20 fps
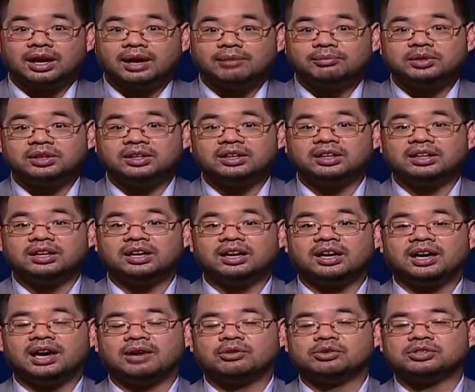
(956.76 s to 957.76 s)

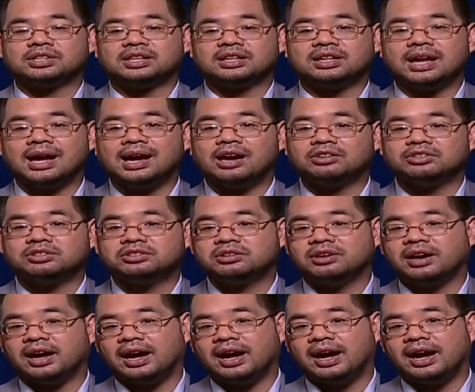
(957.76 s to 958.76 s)
alhamdulillah, I was
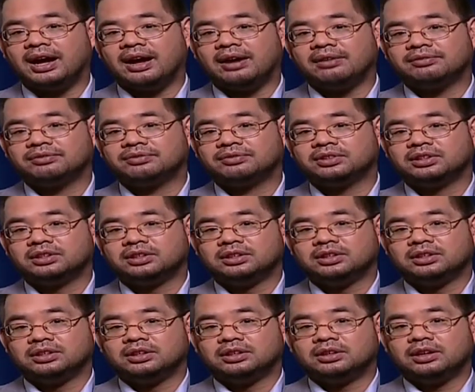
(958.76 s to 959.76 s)
allowed to have
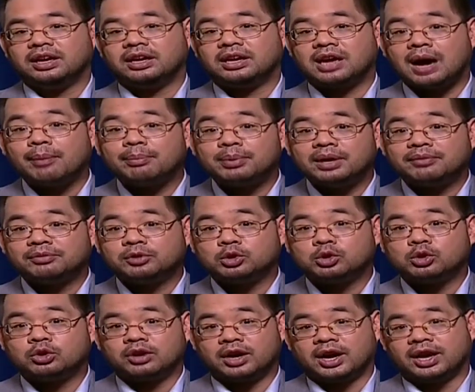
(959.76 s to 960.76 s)
a copy
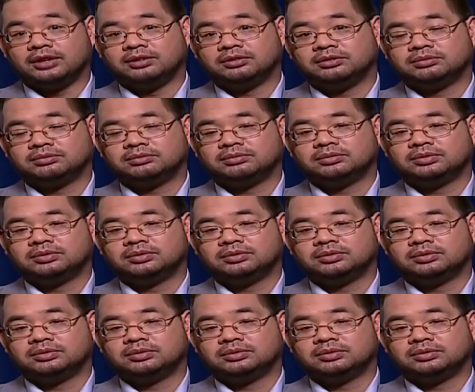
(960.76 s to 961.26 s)
of the Quran.